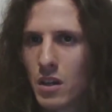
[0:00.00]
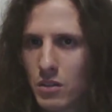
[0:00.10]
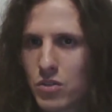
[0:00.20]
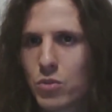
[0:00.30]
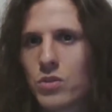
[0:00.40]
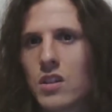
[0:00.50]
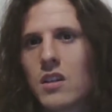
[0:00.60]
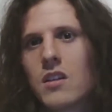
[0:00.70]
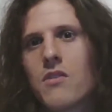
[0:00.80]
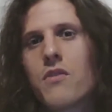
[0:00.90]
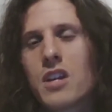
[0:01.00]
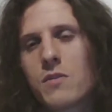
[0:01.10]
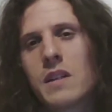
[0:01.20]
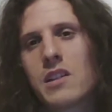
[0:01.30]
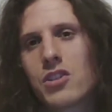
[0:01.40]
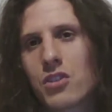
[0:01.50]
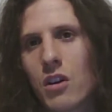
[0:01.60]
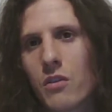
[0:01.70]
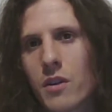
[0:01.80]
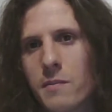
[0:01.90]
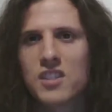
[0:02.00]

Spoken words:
to the thrash metal genre.